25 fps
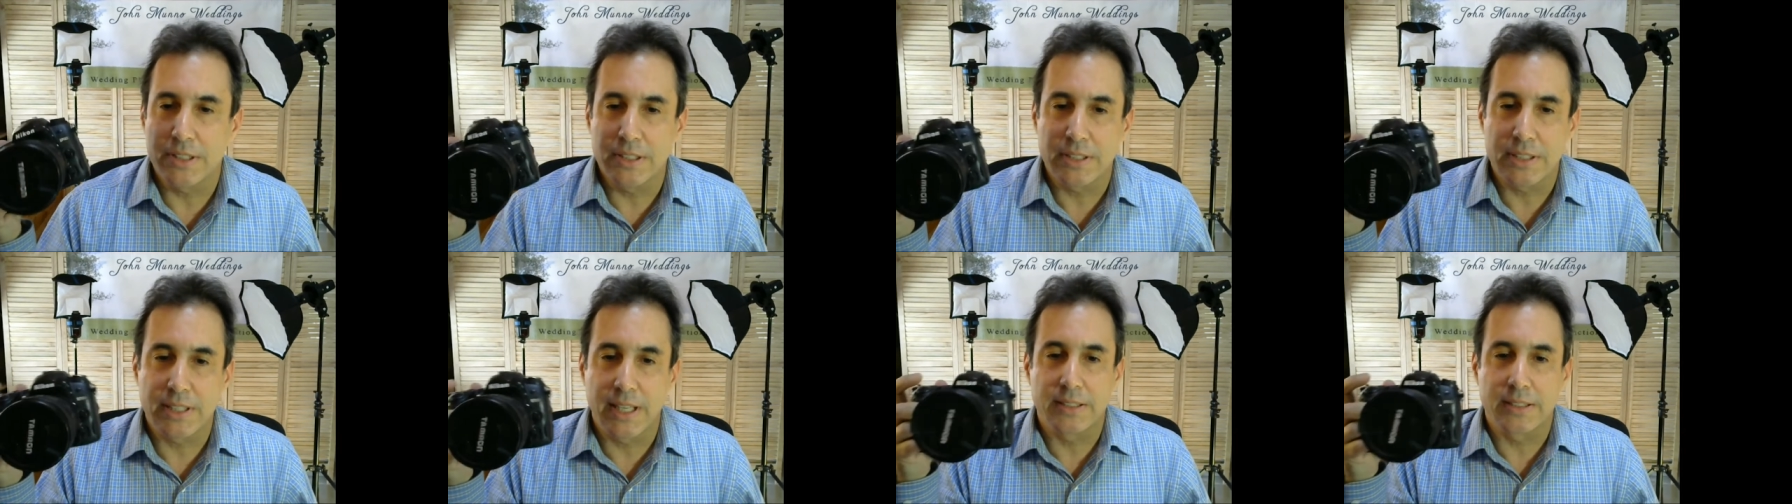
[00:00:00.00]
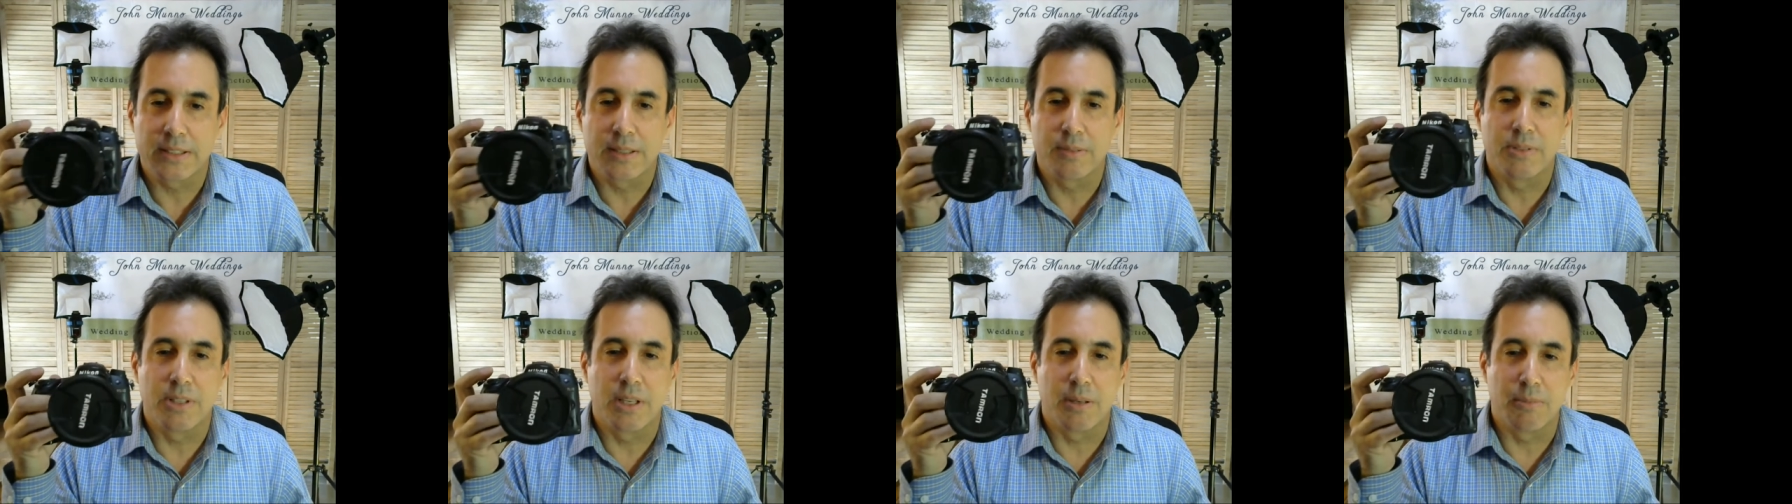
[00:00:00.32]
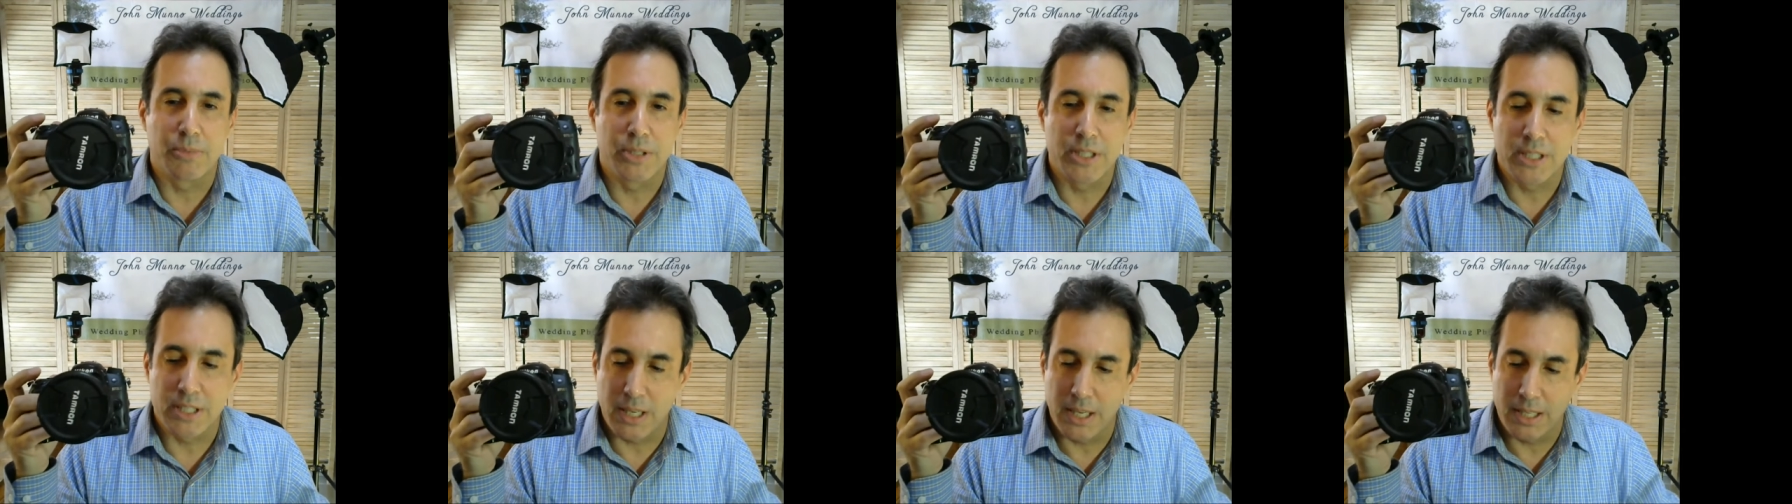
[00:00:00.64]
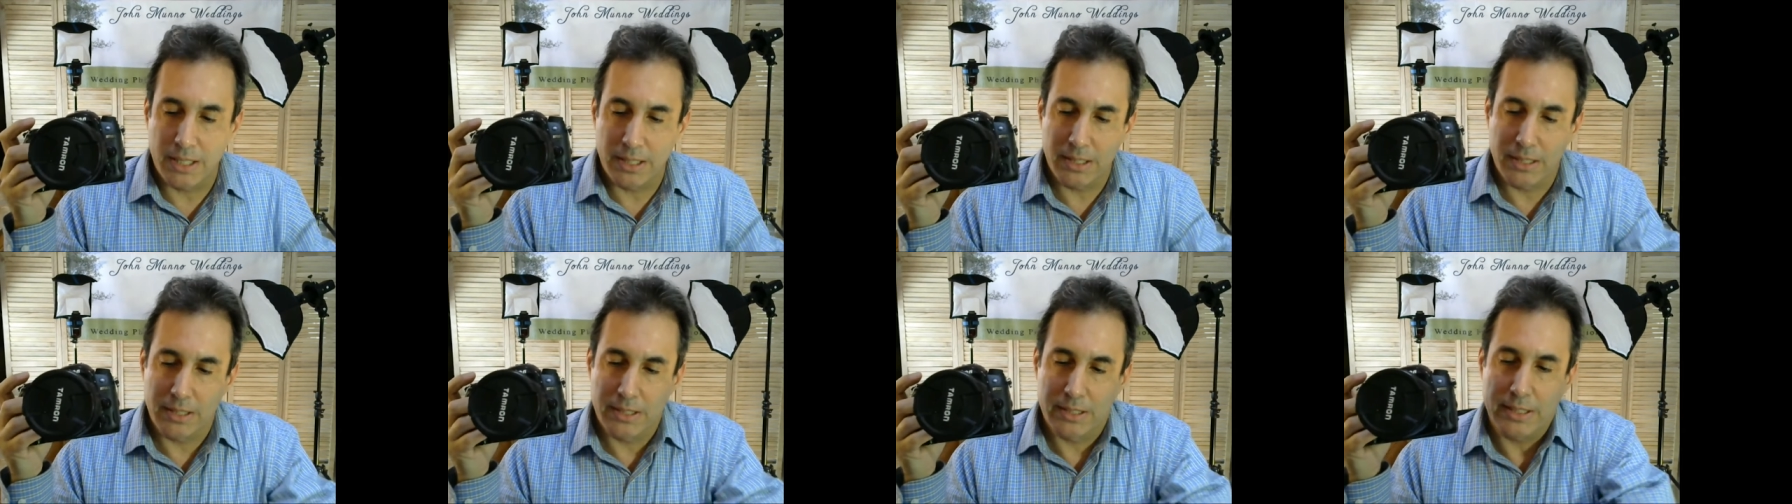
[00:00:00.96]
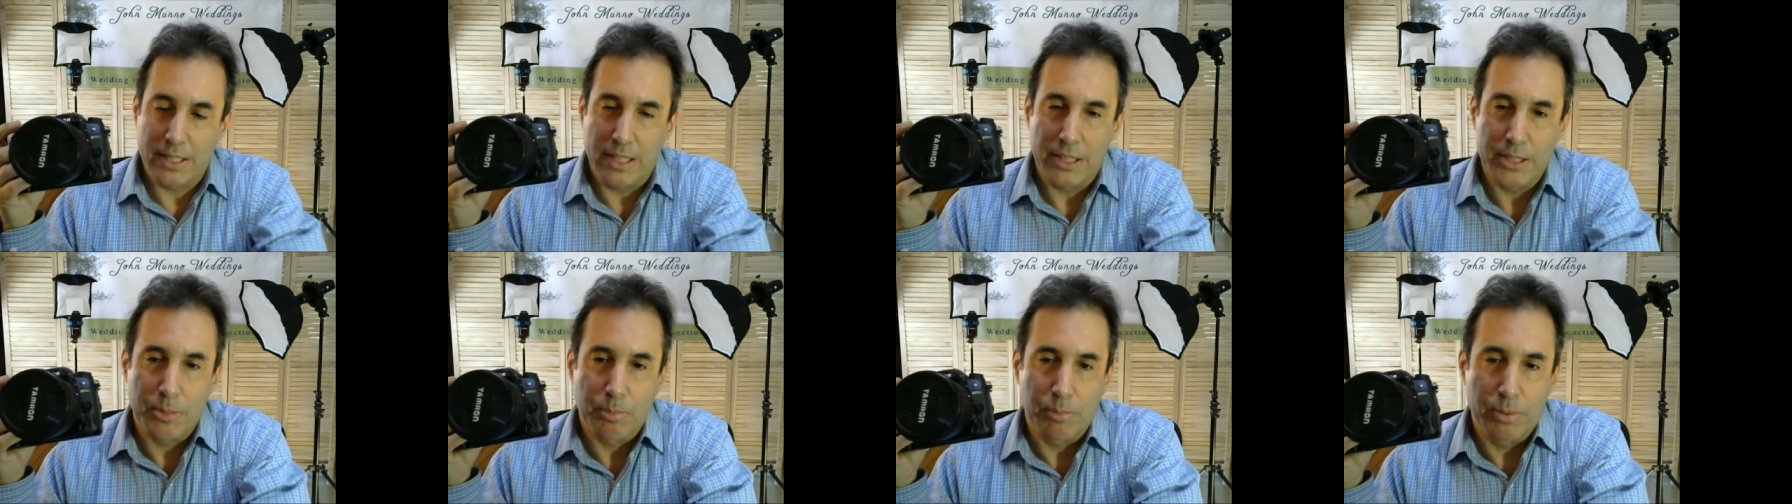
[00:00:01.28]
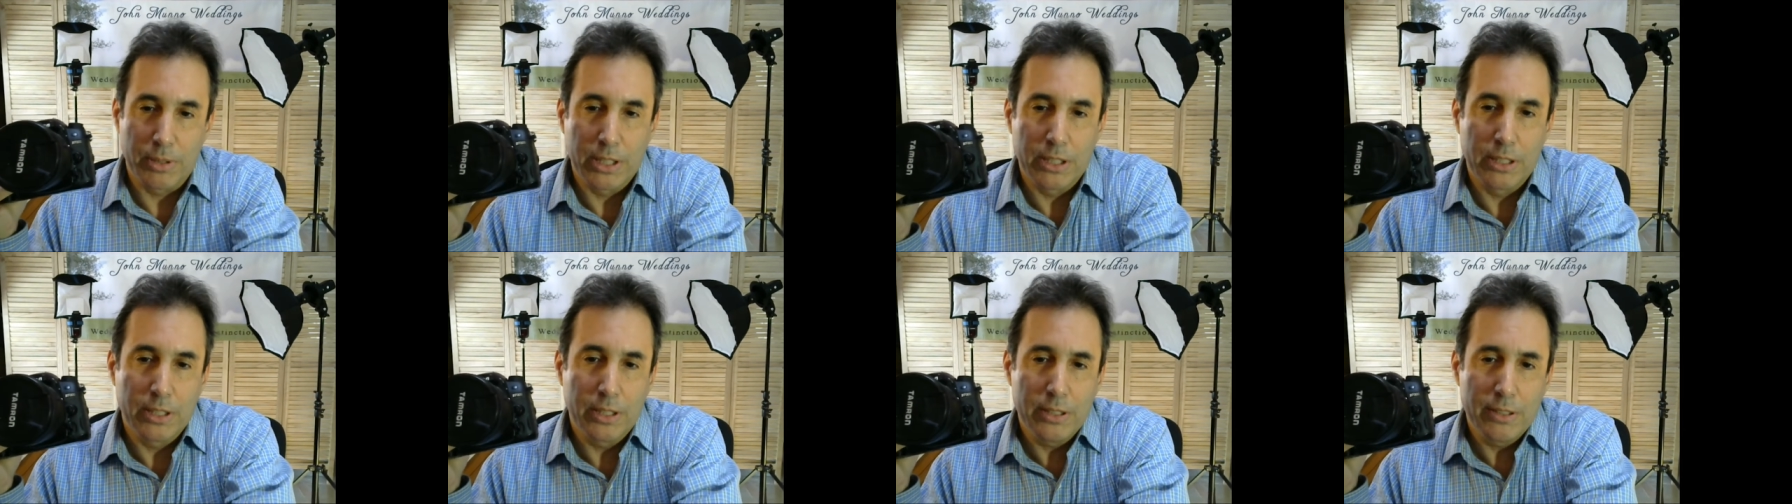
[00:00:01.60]
It's got some numbers on it. Sounds
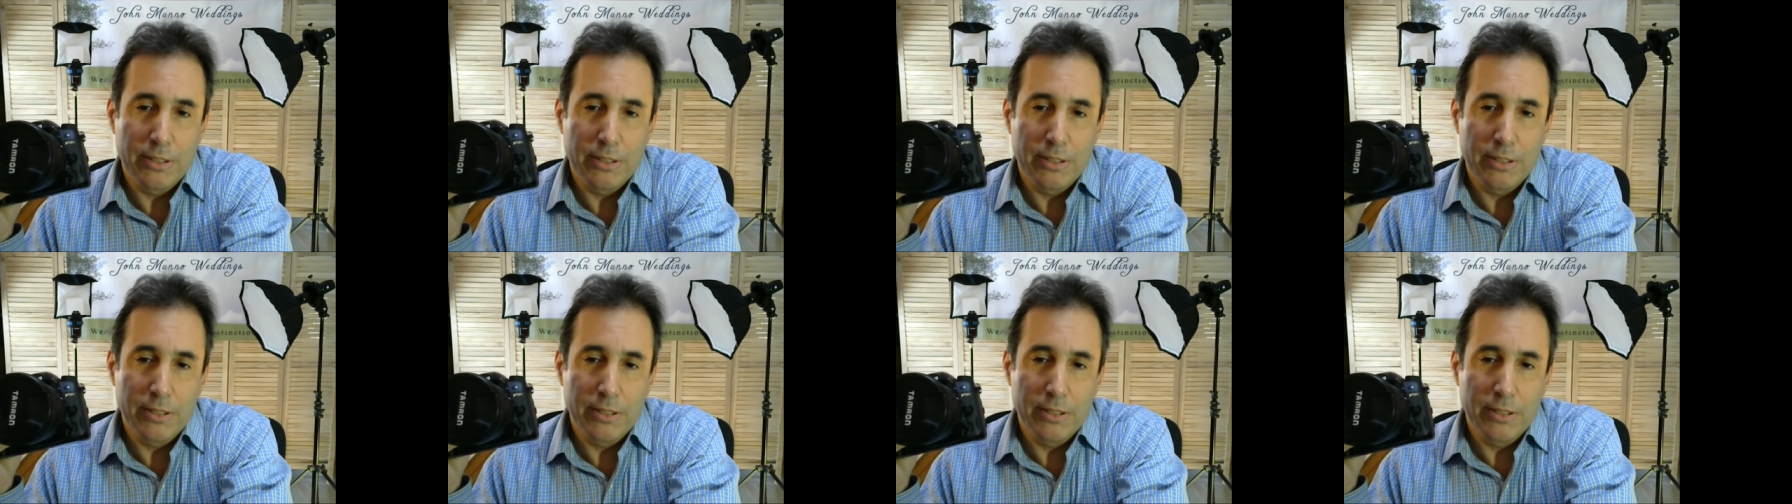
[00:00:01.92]
pretty good.